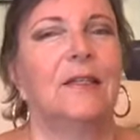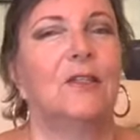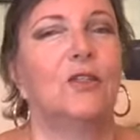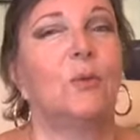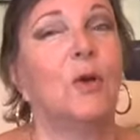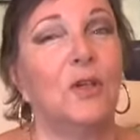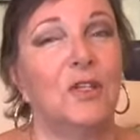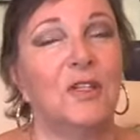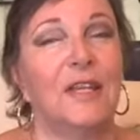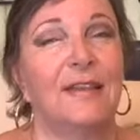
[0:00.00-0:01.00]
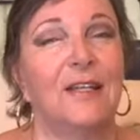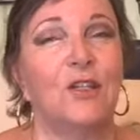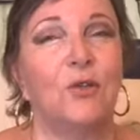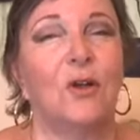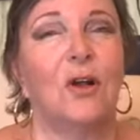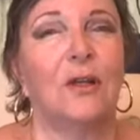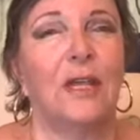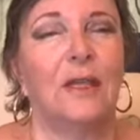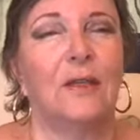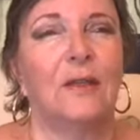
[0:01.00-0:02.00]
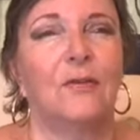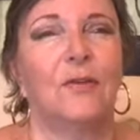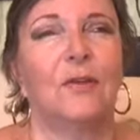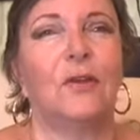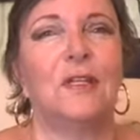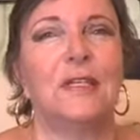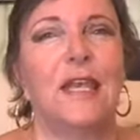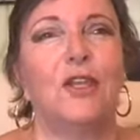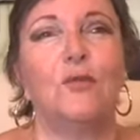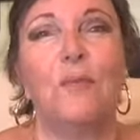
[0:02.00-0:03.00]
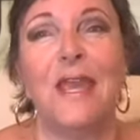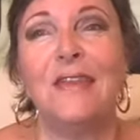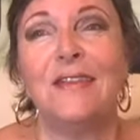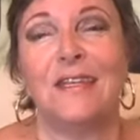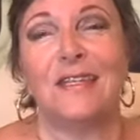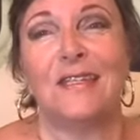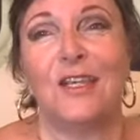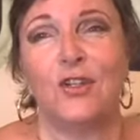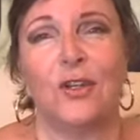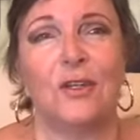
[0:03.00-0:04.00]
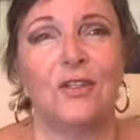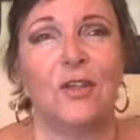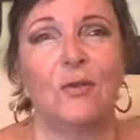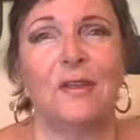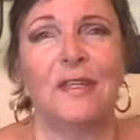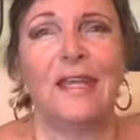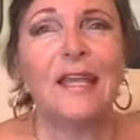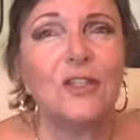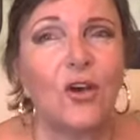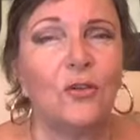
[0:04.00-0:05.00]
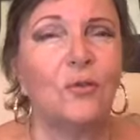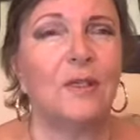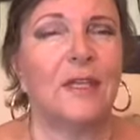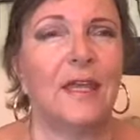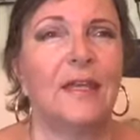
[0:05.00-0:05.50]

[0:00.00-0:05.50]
So I'm going to say that to you, Connie. For goodness sake, you've made the decision, so get on with it.